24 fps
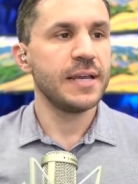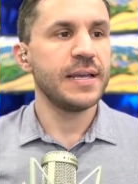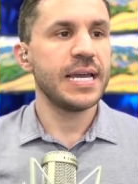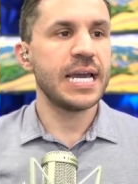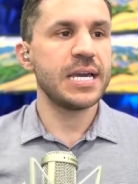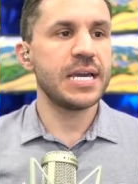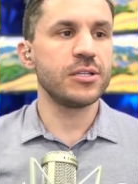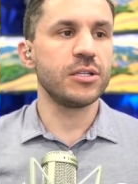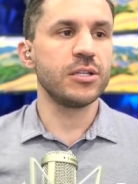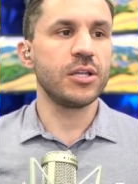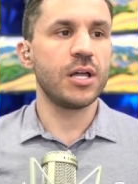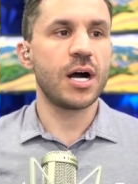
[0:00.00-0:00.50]

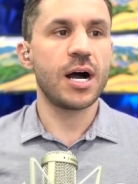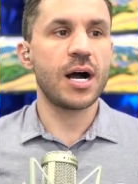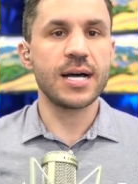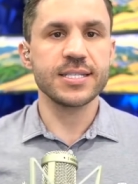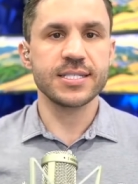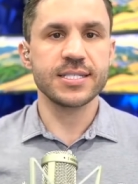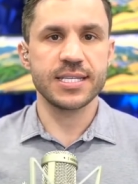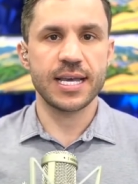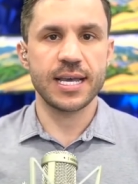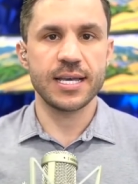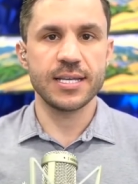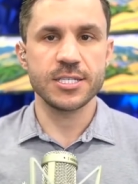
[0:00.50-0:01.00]
And the law
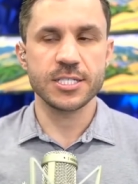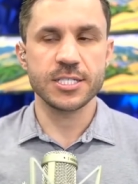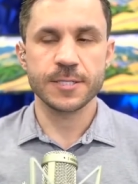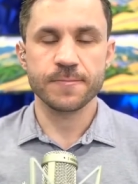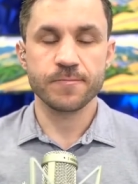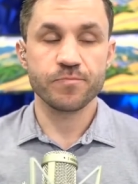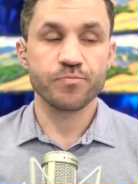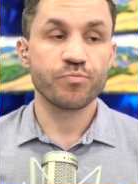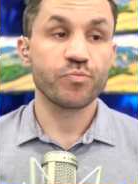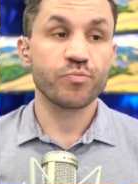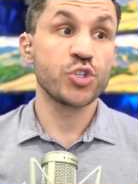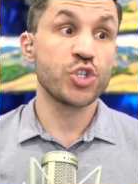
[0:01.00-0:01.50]
says,
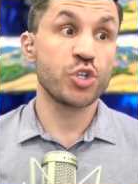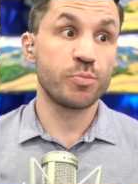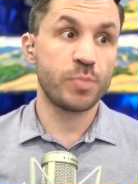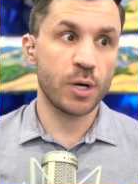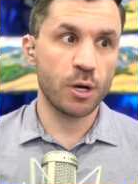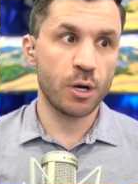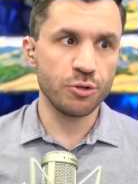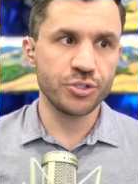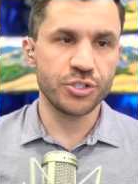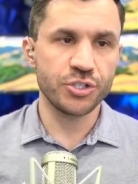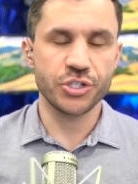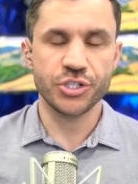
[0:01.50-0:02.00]

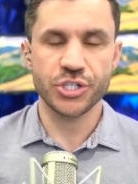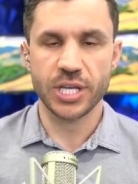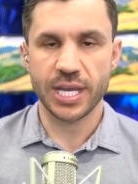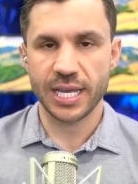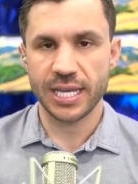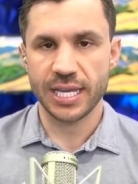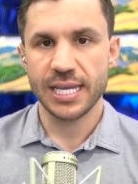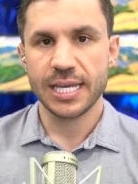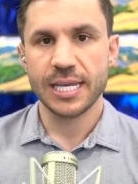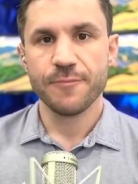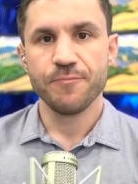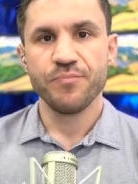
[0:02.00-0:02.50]
supposed to
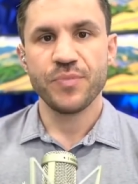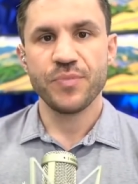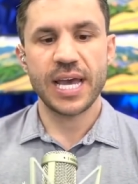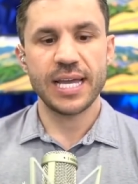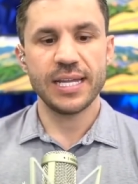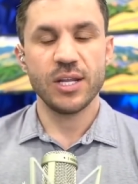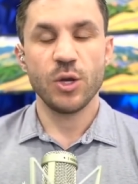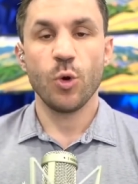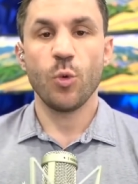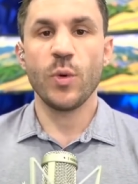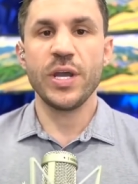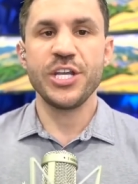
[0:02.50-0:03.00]
say,
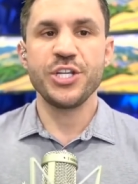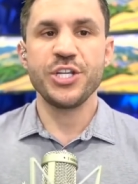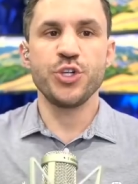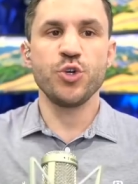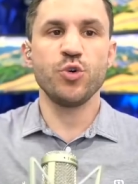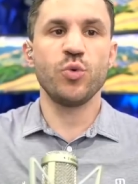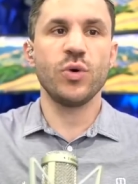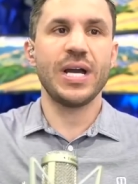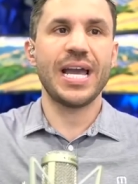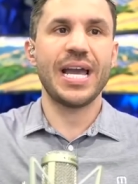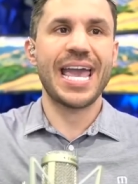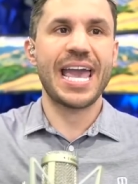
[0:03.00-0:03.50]
that we
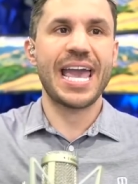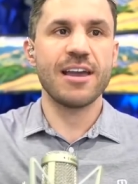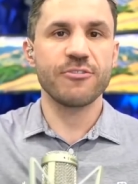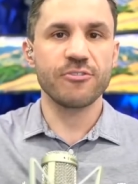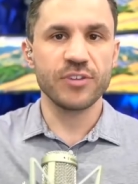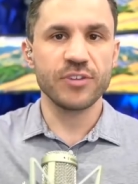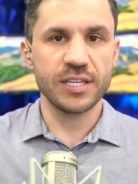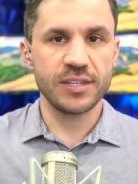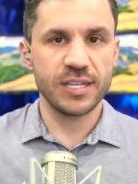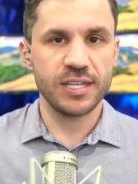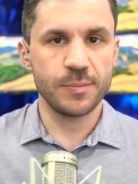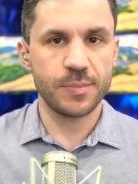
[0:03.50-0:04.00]
do
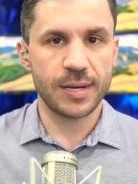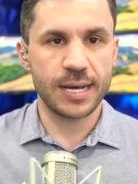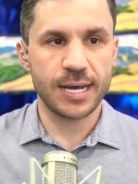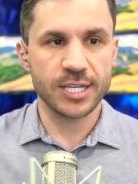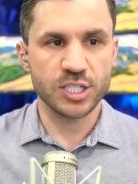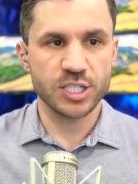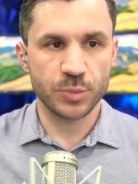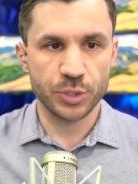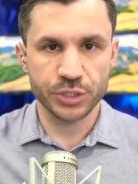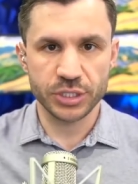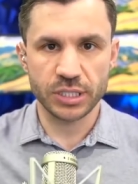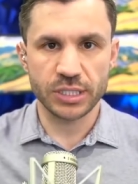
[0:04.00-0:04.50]
everything
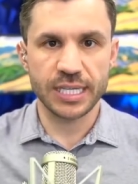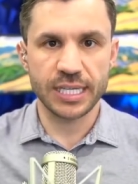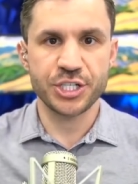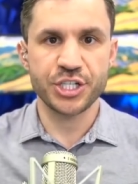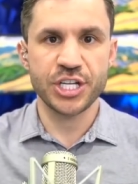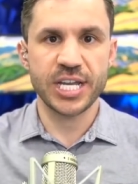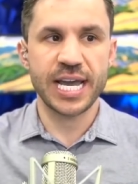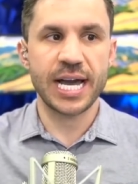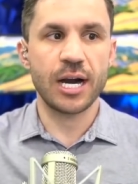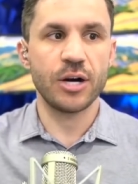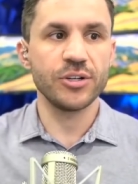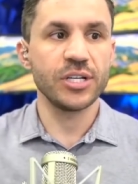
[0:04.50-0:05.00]
possible to let
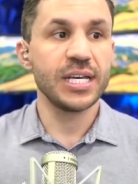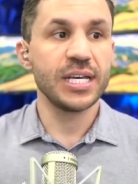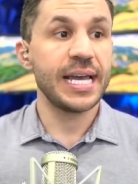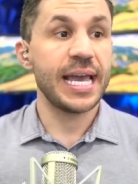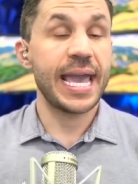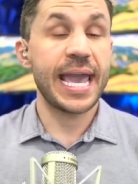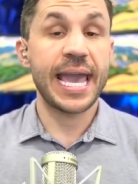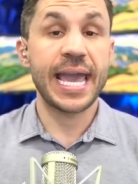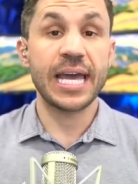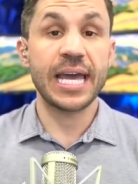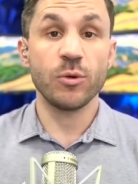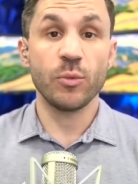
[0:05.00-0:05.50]
you out.
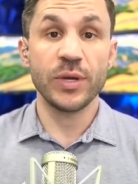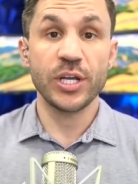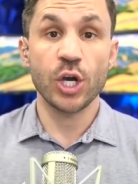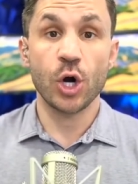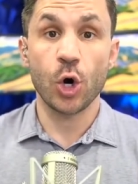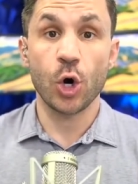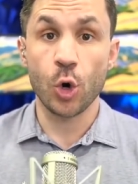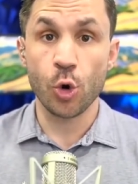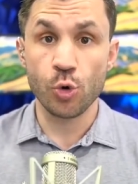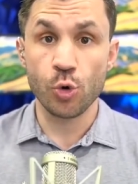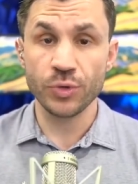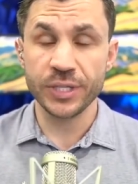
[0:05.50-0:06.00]
And we
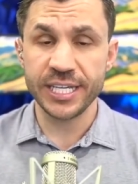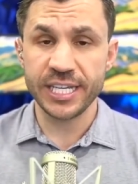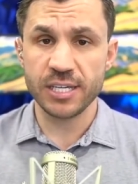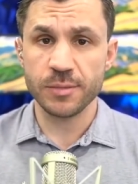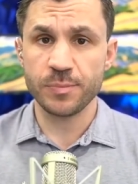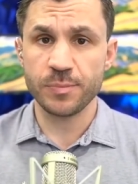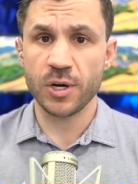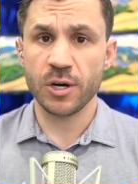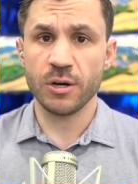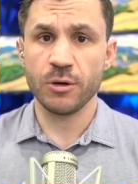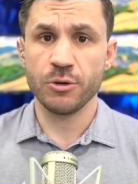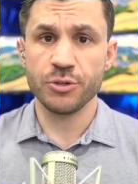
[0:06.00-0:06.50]
only
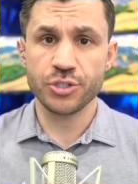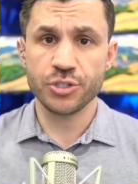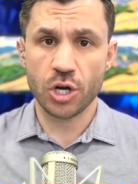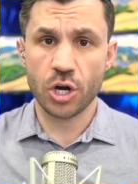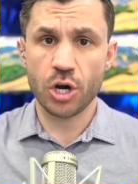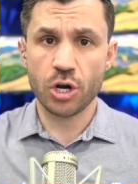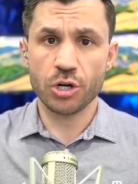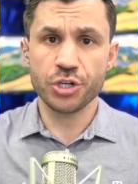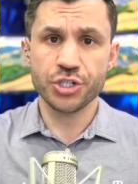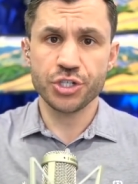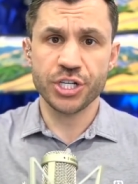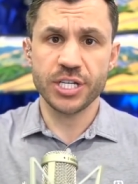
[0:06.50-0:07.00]
impose
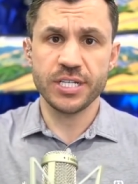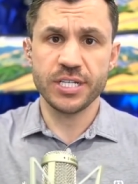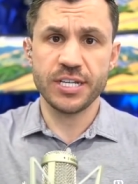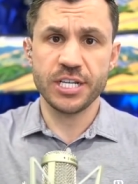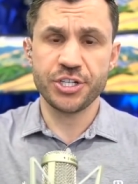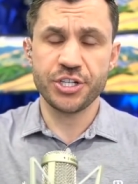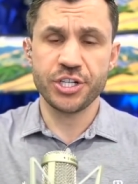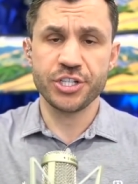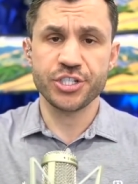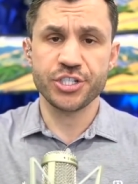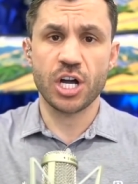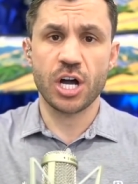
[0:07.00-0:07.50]
harsh
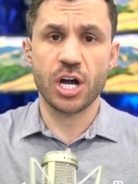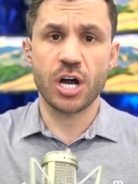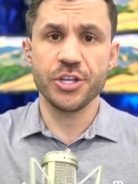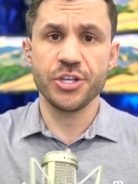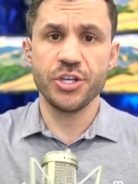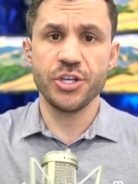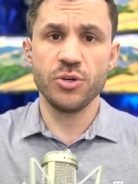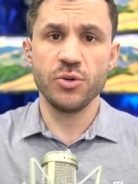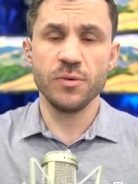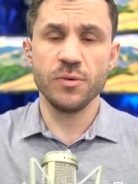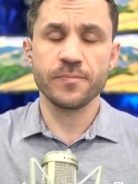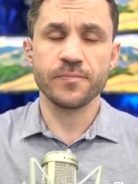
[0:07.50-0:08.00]
conditions on
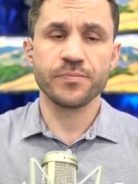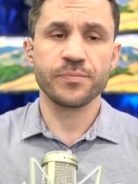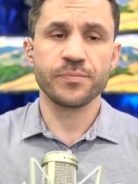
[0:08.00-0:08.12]
you